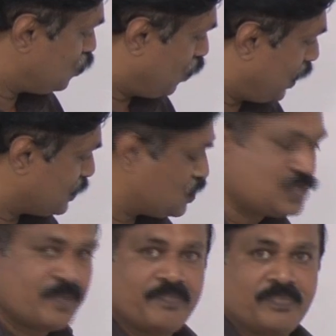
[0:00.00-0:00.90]

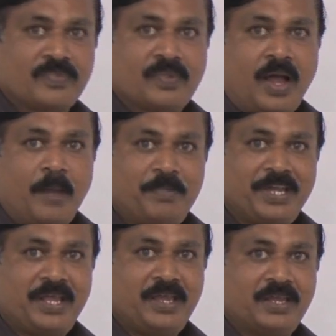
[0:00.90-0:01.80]
ones
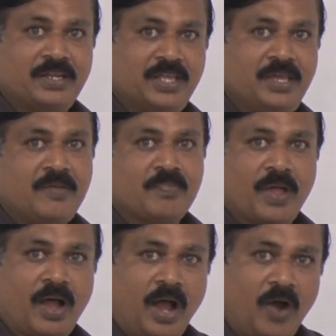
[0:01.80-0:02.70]
appearing in the
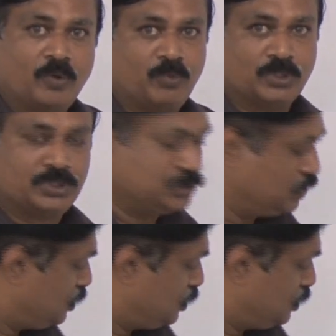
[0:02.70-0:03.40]
output.